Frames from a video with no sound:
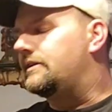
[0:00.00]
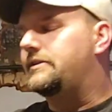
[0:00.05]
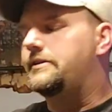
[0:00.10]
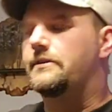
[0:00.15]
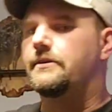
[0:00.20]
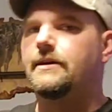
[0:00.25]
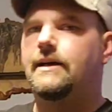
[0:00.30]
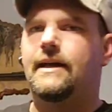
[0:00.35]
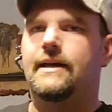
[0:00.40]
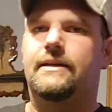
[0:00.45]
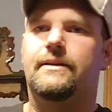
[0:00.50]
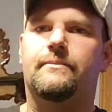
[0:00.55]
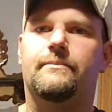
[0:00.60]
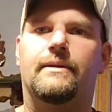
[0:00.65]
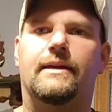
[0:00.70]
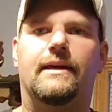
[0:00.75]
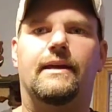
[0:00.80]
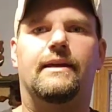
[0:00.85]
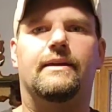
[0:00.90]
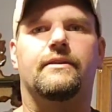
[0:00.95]
your hiking
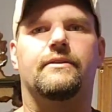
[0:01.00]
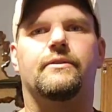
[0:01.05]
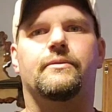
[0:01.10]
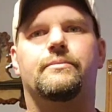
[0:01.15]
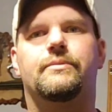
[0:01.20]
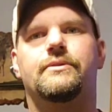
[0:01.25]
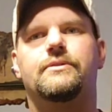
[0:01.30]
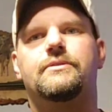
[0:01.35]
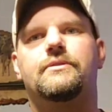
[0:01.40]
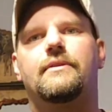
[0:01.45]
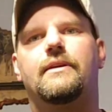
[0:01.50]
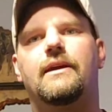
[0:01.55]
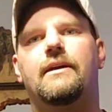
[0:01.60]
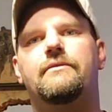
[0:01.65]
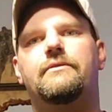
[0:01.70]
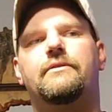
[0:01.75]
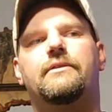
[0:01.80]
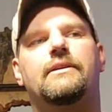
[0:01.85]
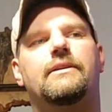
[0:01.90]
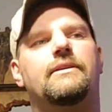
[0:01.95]
bag and your Bushcraft,
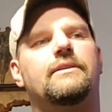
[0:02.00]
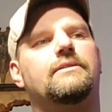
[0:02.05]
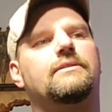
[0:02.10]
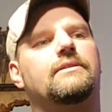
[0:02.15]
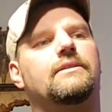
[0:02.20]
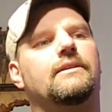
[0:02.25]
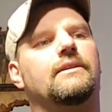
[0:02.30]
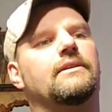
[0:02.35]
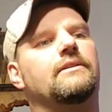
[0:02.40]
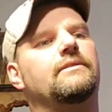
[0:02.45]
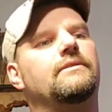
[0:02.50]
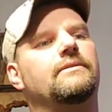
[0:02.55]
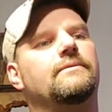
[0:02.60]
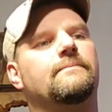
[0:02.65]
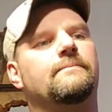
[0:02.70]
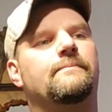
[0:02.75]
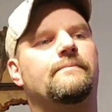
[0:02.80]
your EDCs.